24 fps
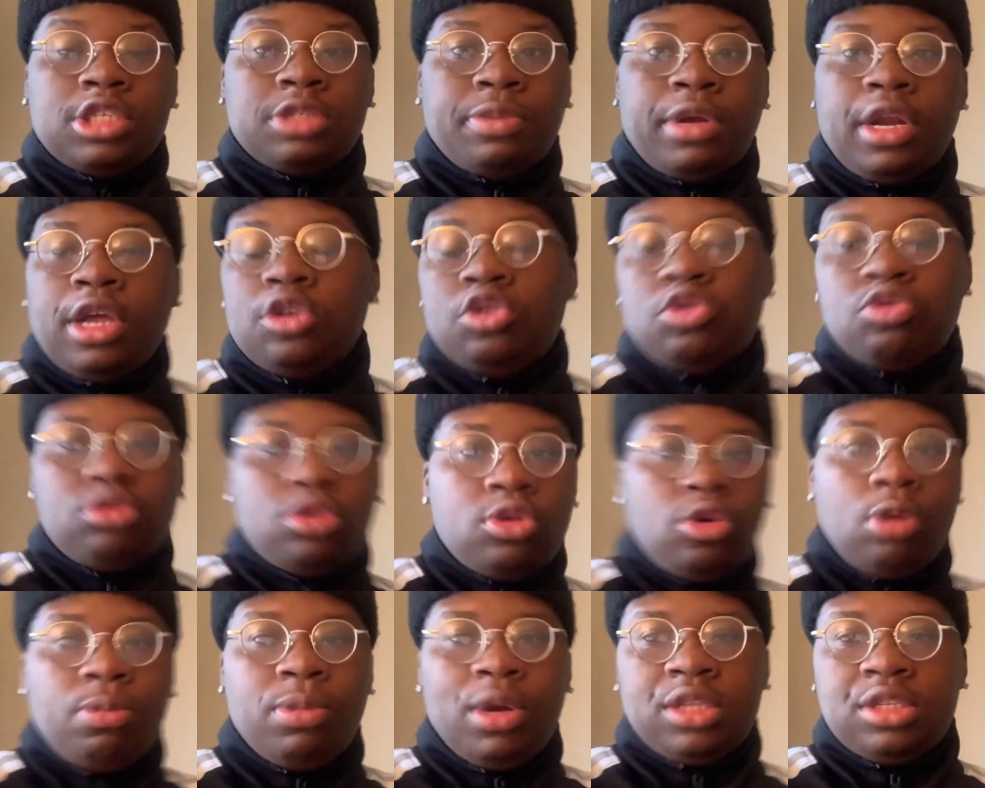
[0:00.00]
but I do
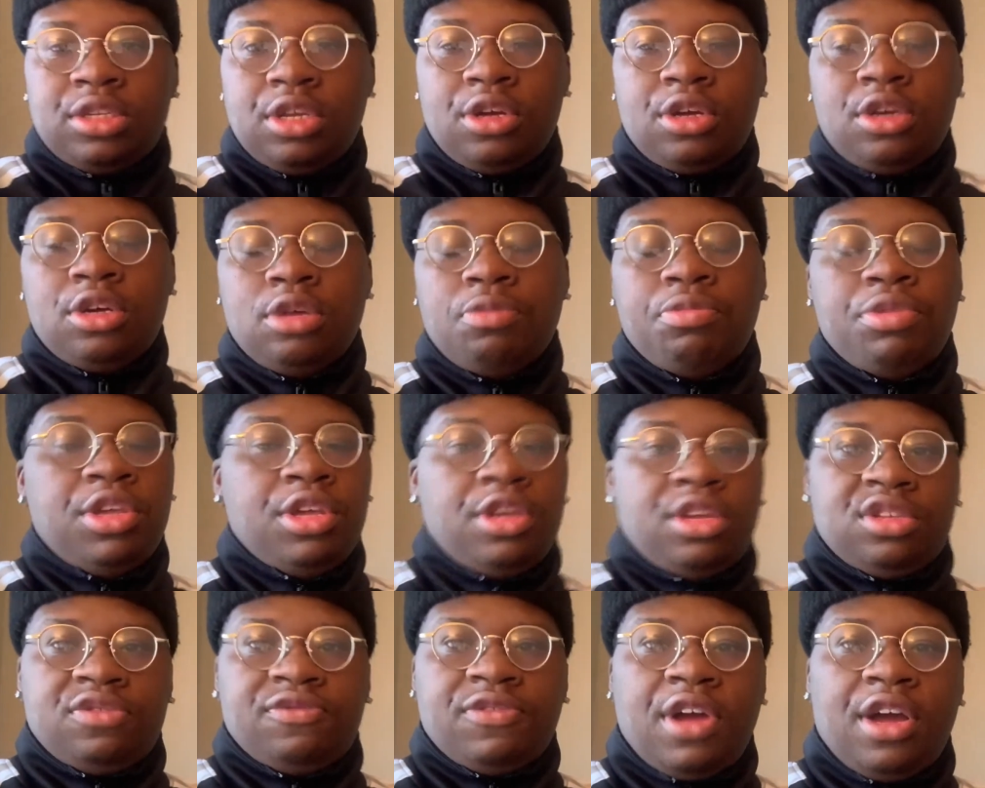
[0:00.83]
know about the uh,
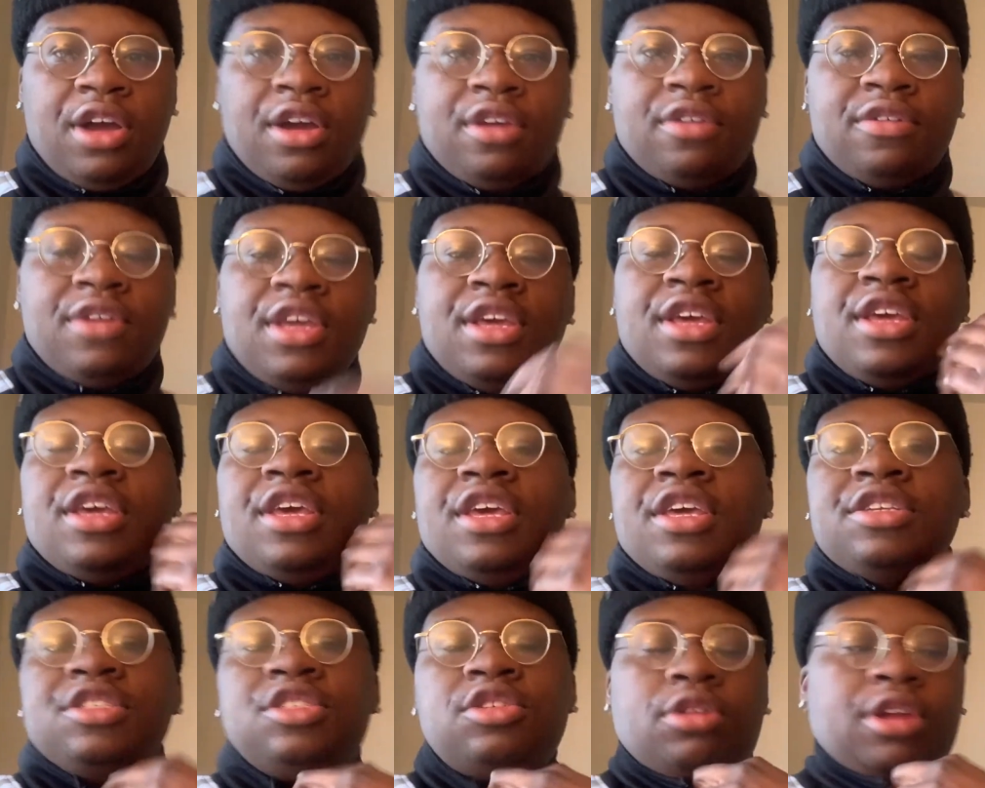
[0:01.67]
PS5.
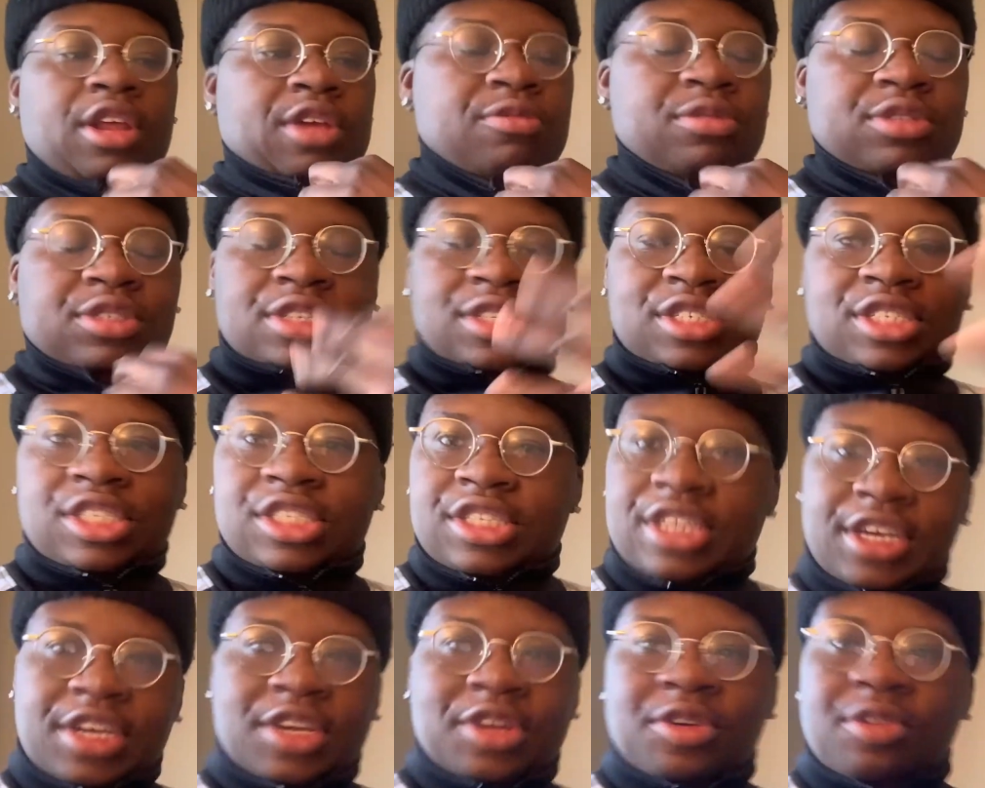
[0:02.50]
So they were just
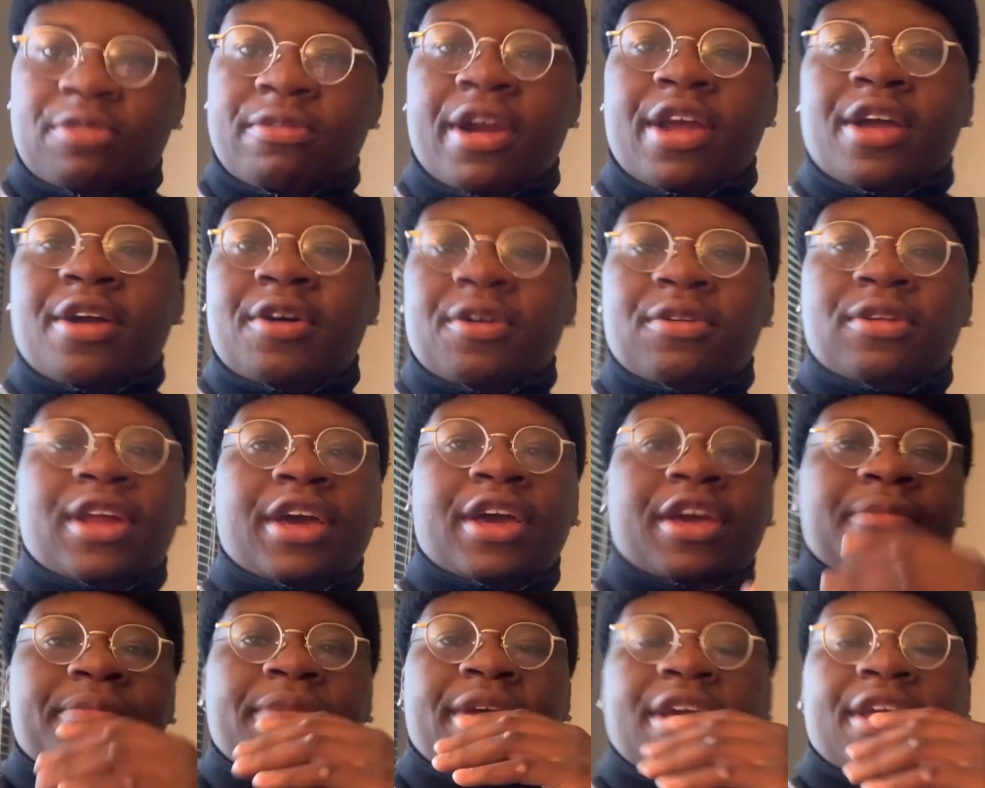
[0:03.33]
sticking around
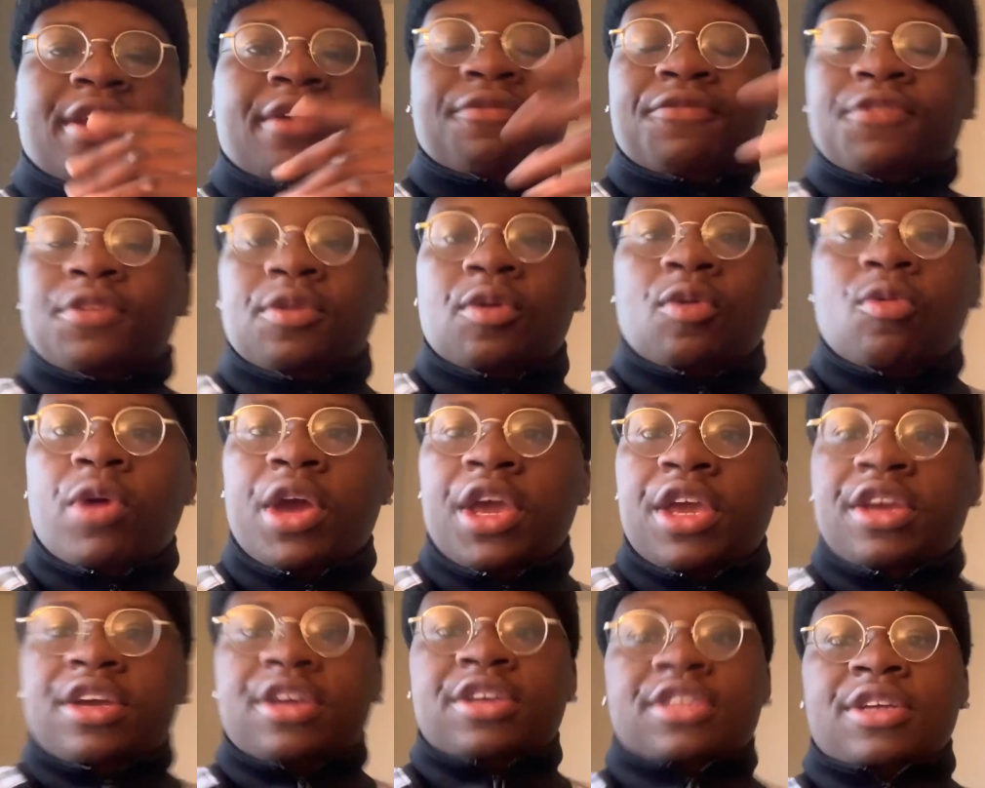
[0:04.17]
like, man, I'm finna
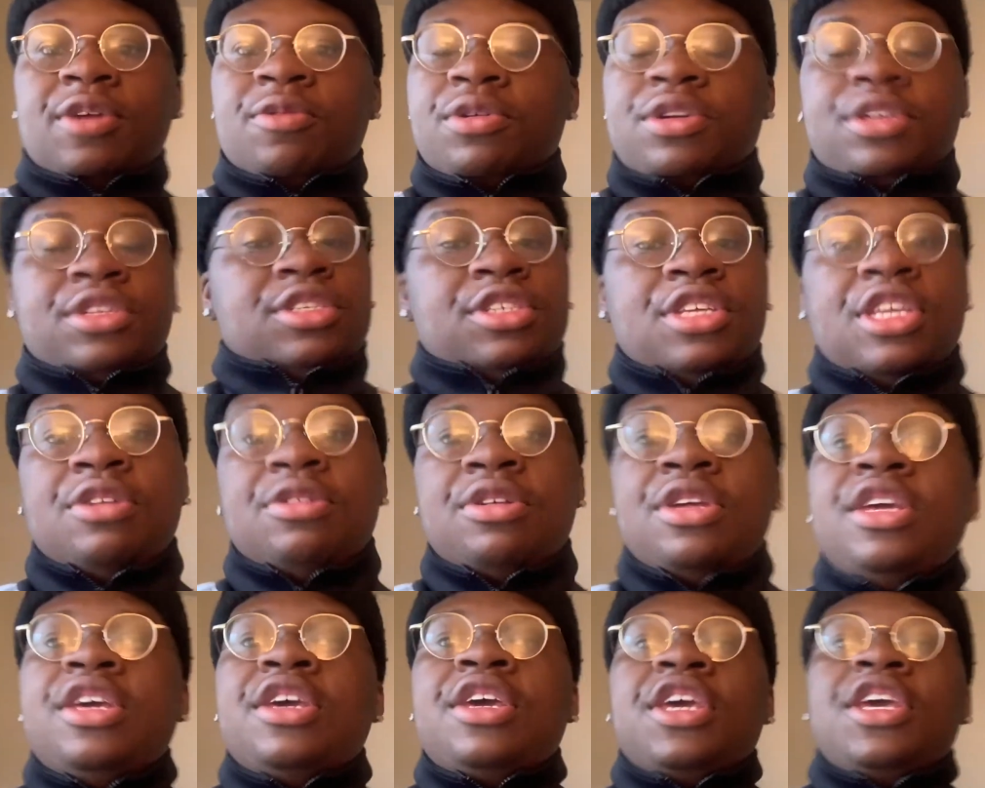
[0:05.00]
wait because I want to see
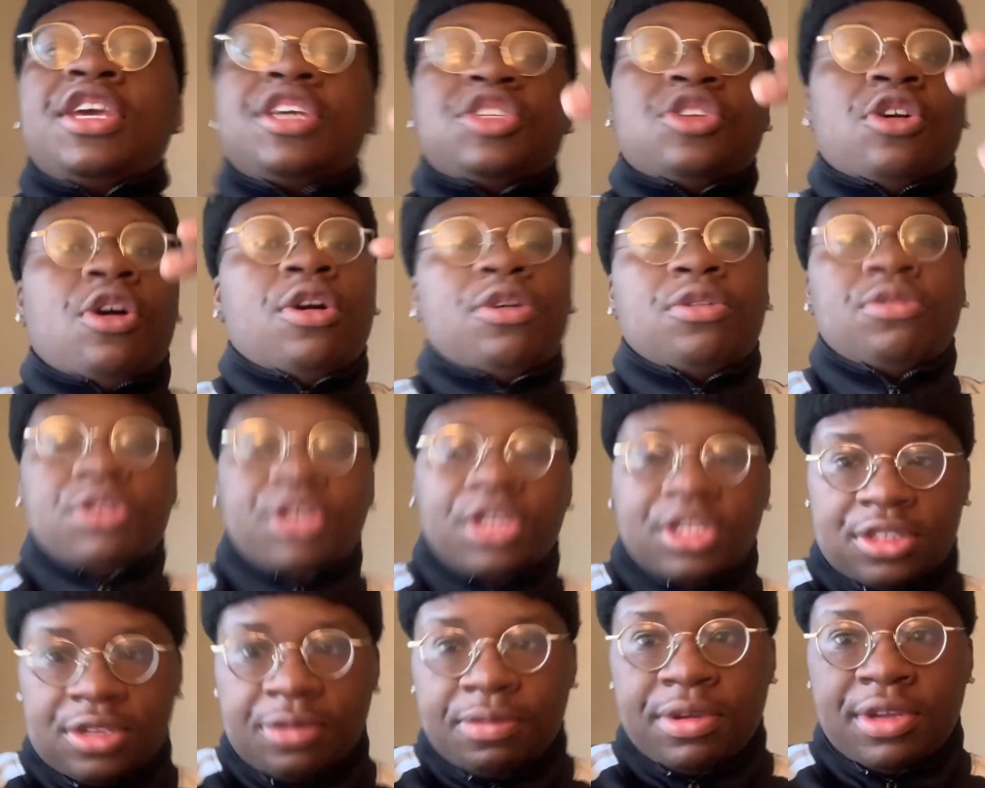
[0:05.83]
is y'all going to
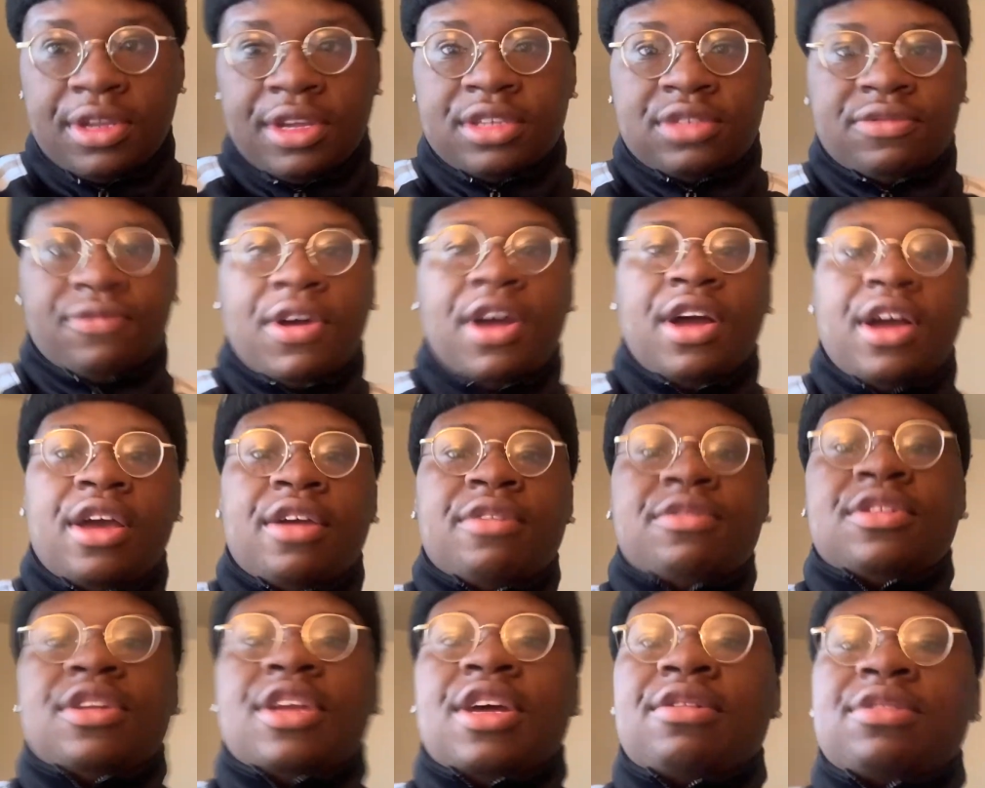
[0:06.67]
get the
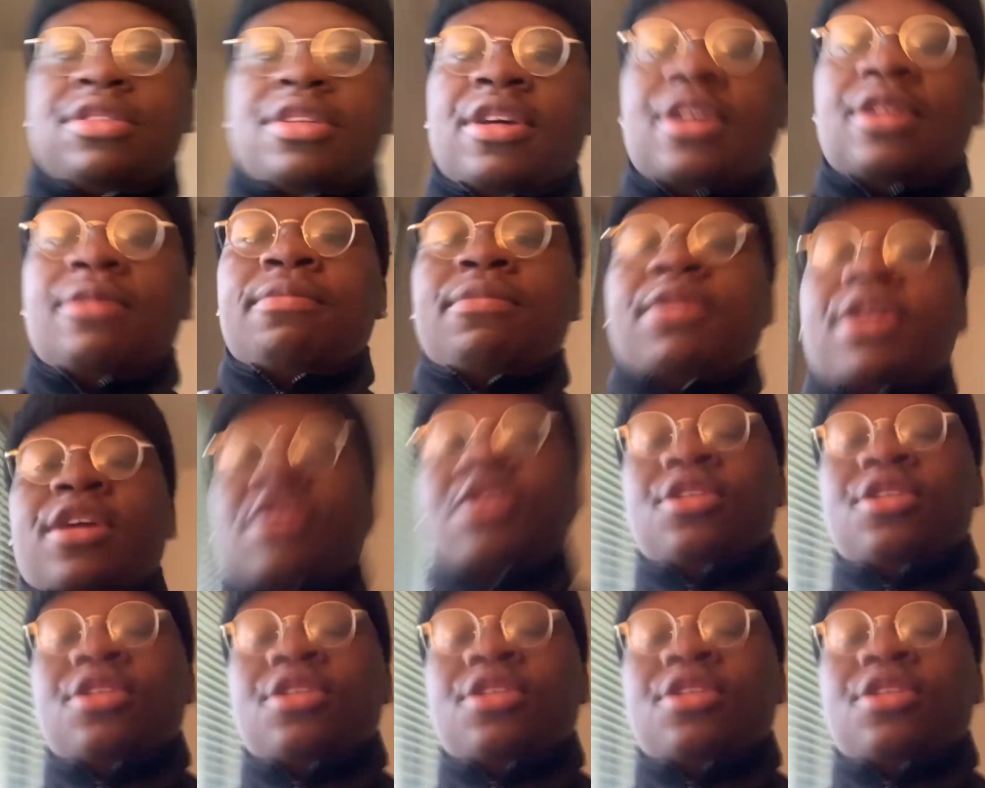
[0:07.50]
PS5s. And I was like, man,